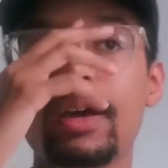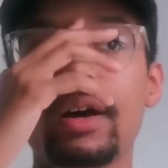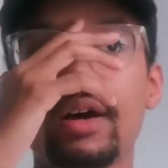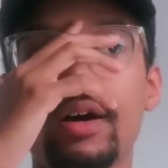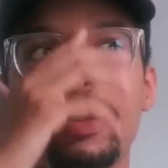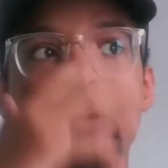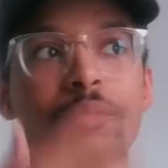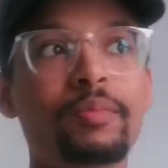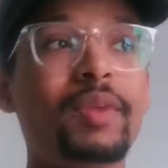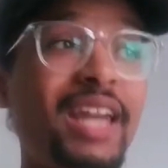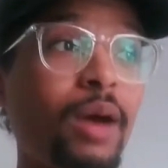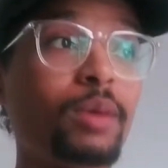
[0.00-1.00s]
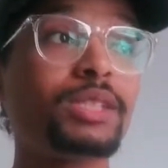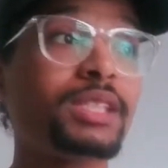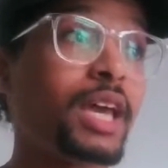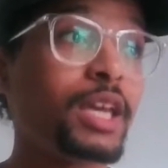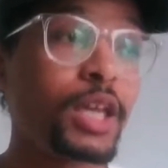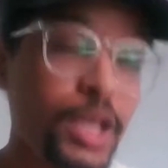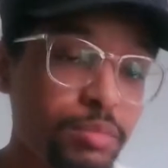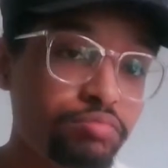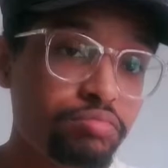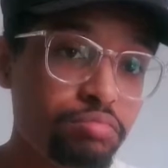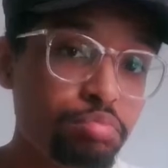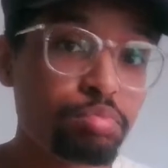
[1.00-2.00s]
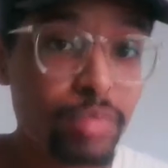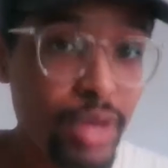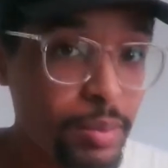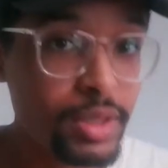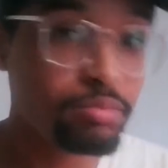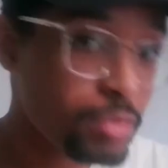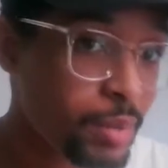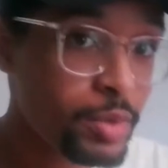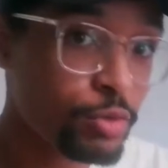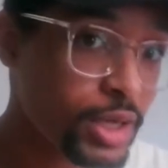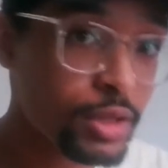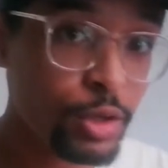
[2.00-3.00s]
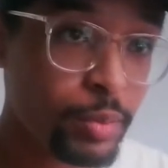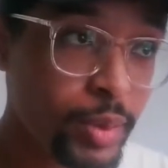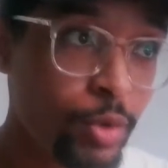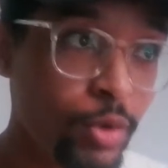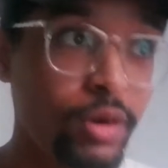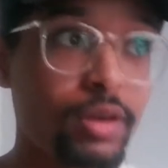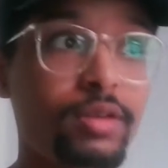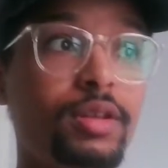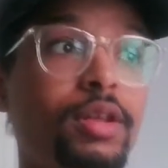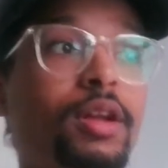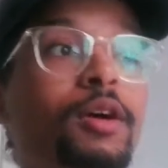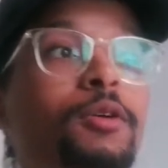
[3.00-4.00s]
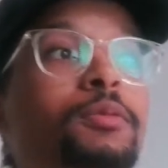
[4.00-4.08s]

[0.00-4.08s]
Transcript: And I would say maybe run a little bit more, you know.